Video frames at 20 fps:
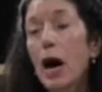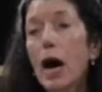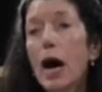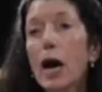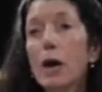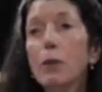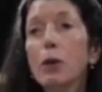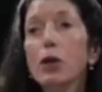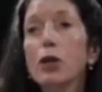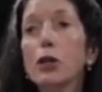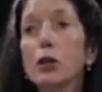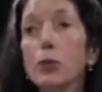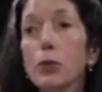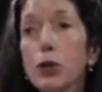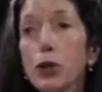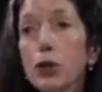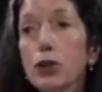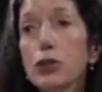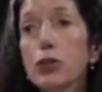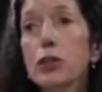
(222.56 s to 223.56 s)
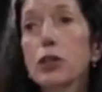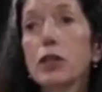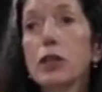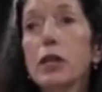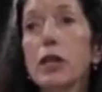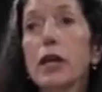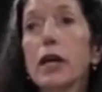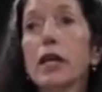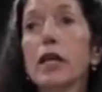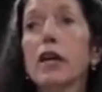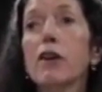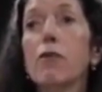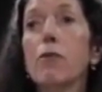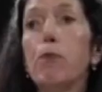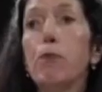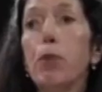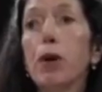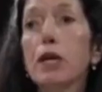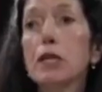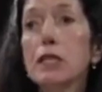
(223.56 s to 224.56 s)
I'm a good person, and
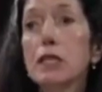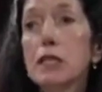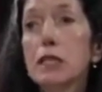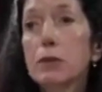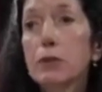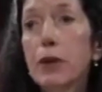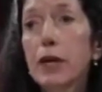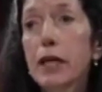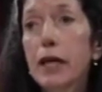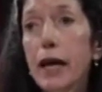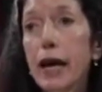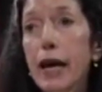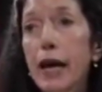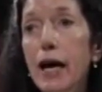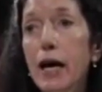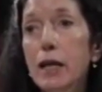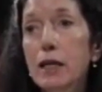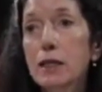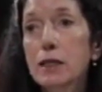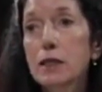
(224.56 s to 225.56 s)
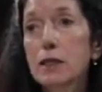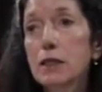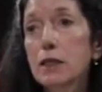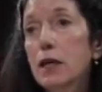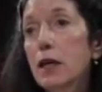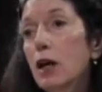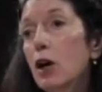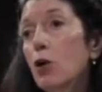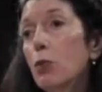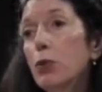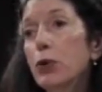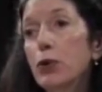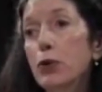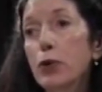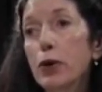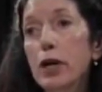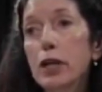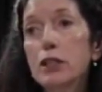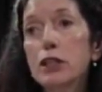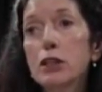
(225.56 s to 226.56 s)
I've busted my ass to help
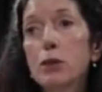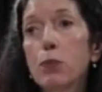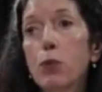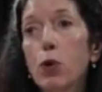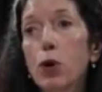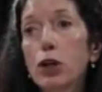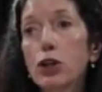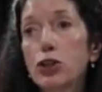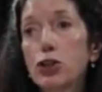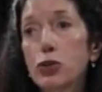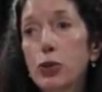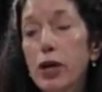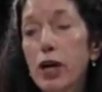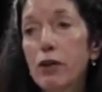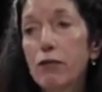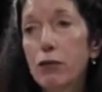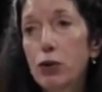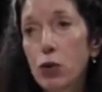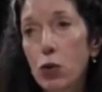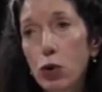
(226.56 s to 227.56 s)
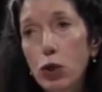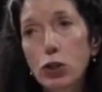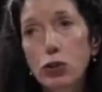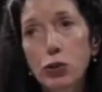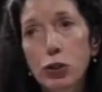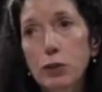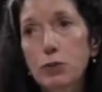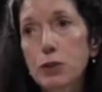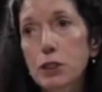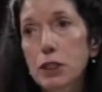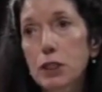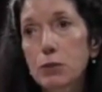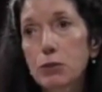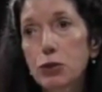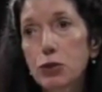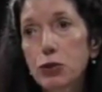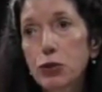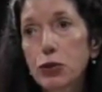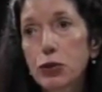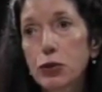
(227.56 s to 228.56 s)
you and support you have your dreams come
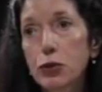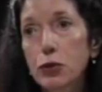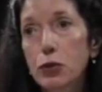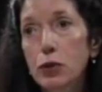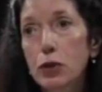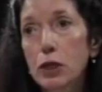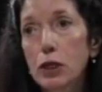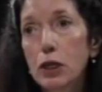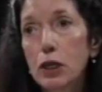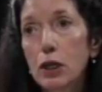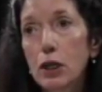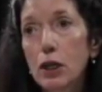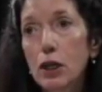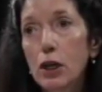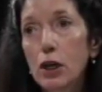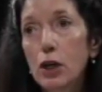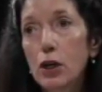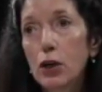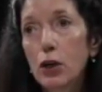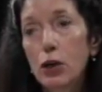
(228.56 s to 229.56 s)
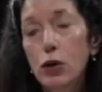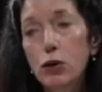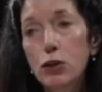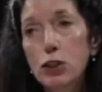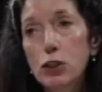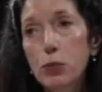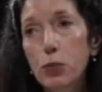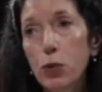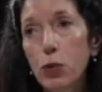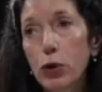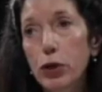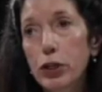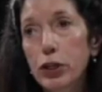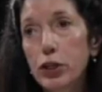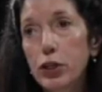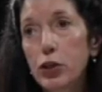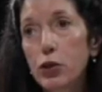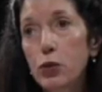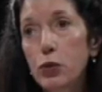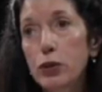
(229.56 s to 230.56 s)
true. Who supported
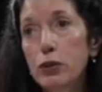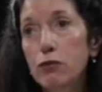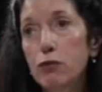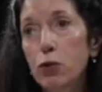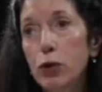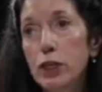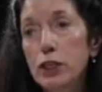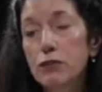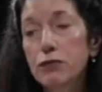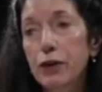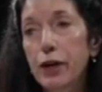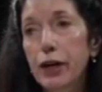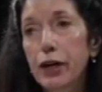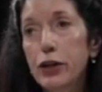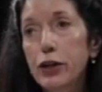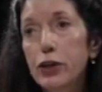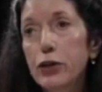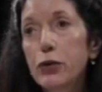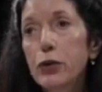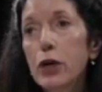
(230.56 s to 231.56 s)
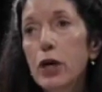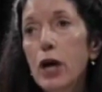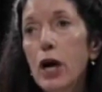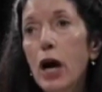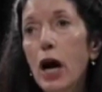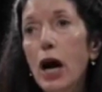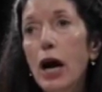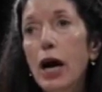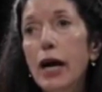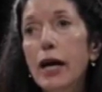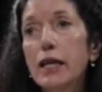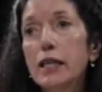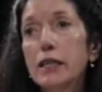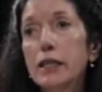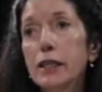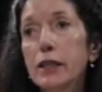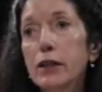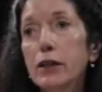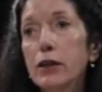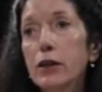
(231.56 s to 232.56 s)
you when the voice fired you? I
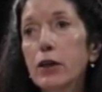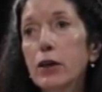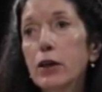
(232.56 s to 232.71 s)
did.